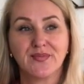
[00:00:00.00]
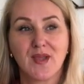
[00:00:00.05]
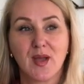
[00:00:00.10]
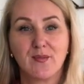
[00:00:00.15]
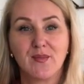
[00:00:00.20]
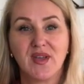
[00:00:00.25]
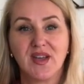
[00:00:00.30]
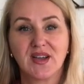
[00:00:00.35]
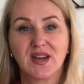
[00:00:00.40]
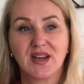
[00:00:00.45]

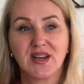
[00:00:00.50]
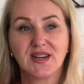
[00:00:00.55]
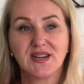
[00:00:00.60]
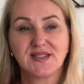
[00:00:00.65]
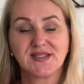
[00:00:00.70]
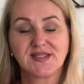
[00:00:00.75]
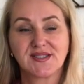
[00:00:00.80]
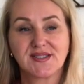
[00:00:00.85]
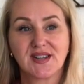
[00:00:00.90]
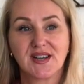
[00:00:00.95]

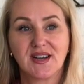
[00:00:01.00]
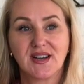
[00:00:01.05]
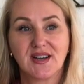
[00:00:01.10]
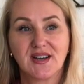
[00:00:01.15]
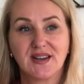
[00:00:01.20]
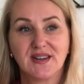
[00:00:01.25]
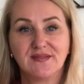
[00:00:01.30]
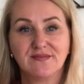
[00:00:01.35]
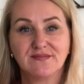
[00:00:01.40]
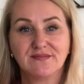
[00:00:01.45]
because
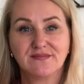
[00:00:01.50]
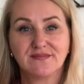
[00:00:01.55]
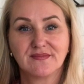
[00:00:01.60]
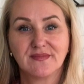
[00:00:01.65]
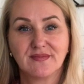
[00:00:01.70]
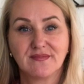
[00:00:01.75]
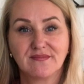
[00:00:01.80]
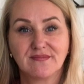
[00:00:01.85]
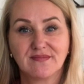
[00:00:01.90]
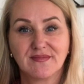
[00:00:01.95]
I'm
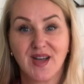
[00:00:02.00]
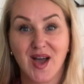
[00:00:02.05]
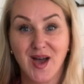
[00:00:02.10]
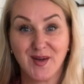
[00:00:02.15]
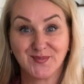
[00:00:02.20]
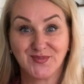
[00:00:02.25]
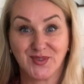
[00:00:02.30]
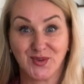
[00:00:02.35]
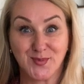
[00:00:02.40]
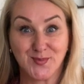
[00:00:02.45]

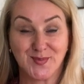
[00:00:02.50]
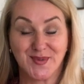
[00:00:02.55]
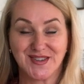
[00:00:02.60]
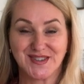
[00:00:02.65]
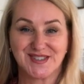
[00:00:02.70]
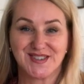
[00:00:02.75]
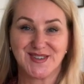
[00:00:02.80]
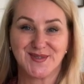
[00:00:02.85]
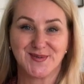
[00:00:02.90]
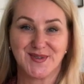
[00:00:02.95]
too
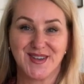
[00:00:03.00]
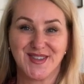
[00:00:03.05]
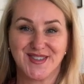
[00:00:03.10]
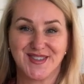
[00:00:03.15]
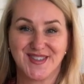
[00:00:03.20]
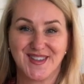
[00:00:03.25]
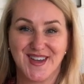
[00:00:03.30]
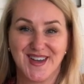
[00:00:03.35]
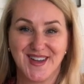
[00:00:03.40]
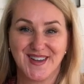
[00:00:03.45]
busy
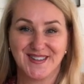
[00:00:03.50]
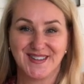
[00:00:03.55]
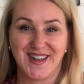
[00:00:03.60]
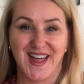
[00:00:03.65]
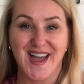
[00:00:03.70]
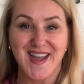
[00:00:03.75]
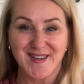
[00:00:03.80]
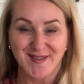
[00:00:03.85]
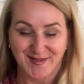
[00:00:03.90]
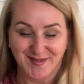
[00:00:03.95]
with
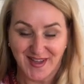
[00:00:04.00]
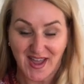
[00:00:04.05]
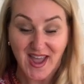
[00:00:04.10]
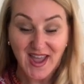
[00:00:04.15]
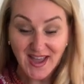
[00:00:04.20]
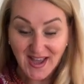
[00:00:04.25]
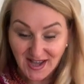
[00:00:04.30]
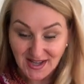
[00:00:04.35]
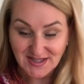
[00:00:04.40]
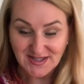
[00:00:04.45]
life,
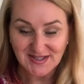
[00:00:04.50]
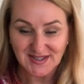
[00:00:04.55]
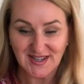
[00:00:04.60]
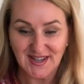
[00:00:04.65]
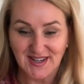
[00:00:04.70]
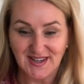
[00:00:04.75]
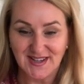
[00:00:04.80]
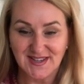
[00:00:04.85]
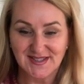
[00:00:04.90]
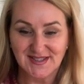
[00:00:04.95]
and
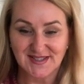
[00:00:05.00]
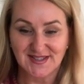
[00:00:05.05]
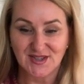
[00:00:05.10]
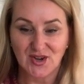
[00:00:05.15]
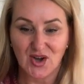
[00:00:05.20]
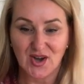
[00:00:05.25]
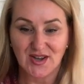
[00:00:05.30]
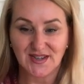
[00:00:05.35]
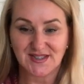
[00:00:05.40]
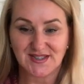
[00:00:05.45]
it is
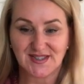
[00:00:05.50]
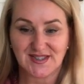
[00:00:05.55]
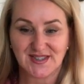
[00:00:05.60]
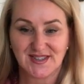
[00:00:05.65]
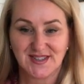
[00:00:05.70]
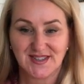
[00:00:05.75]
not,